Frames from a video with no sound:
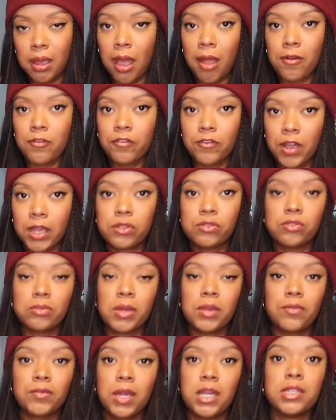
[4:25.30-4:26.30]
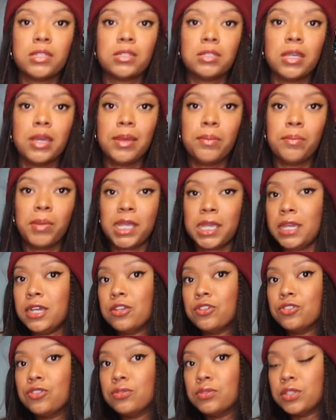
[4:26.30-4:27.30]
have fights with my friends at my
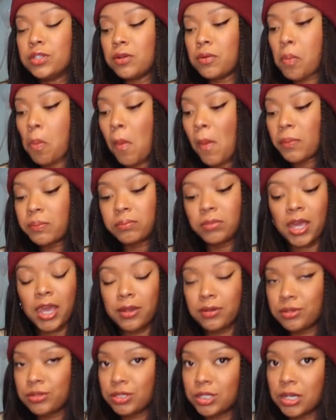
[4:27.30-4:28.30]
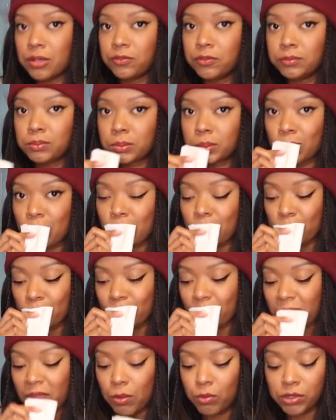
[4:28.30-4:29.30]
age. So that in itself
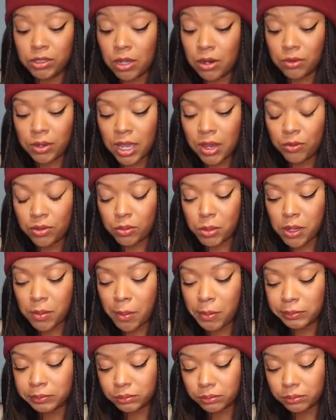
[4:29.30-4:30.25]
was not okay with me.